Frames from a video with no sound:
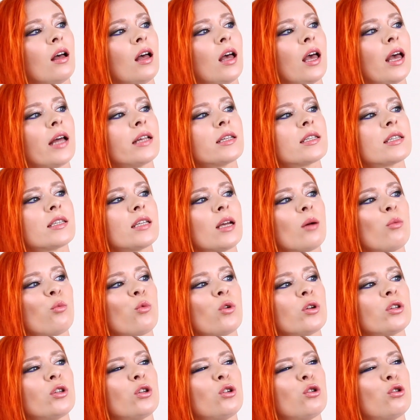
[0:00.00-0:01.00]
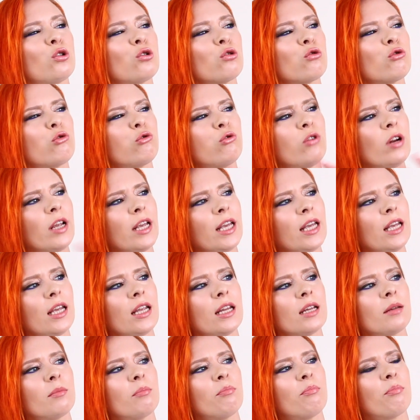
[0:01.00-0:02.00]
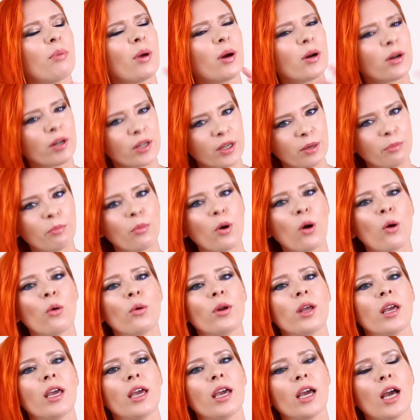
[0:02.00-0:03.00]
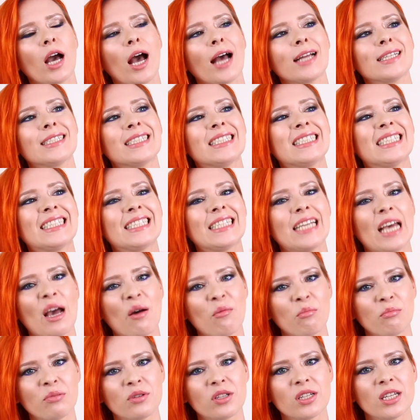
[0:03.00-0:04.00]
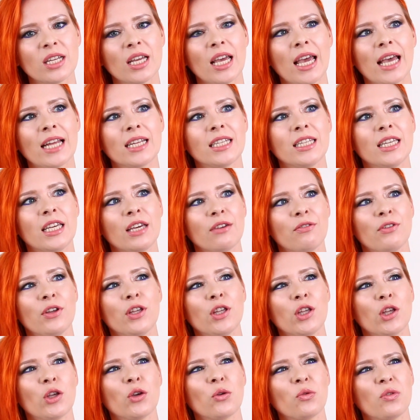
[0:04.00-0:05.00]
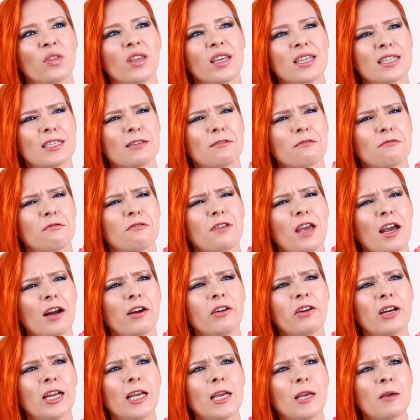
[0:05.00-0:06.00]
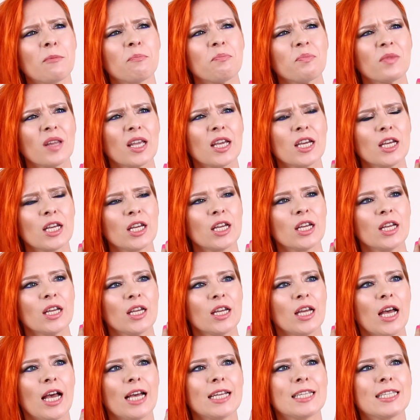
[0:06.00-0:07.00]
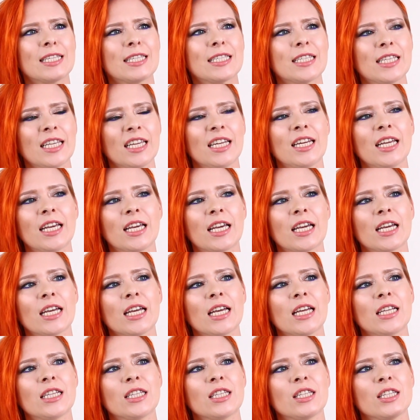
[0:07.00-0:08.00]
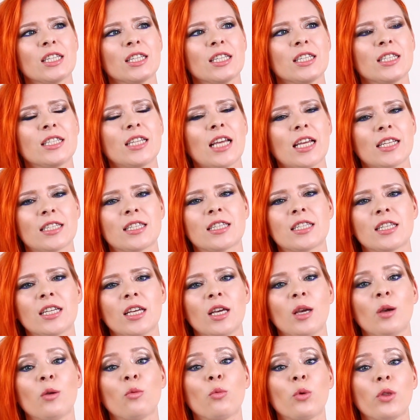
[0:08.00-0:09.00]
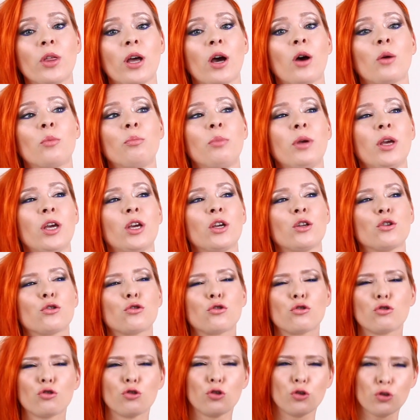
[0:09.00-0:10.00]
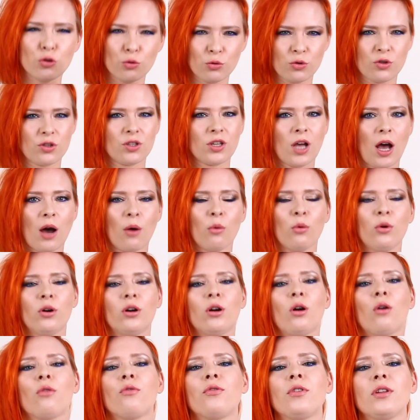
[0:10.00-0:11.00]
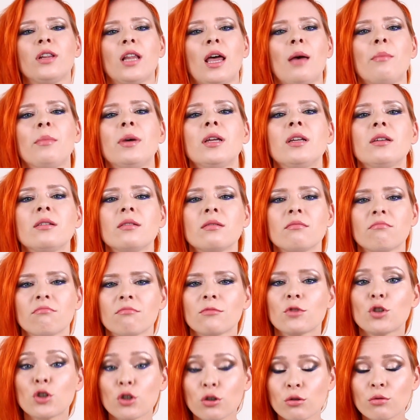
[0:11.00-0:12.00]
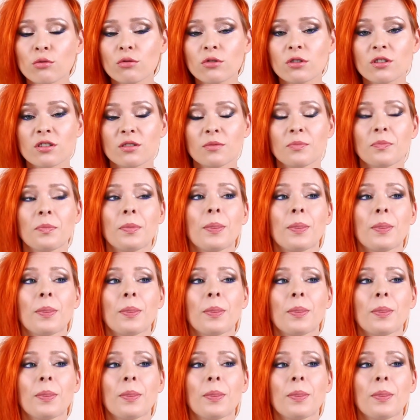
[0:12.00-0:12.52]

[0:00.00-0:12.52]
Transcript: and somewhat green bergamot attempt at giving you this very acidic and zesty without being too sour of a lemon juice.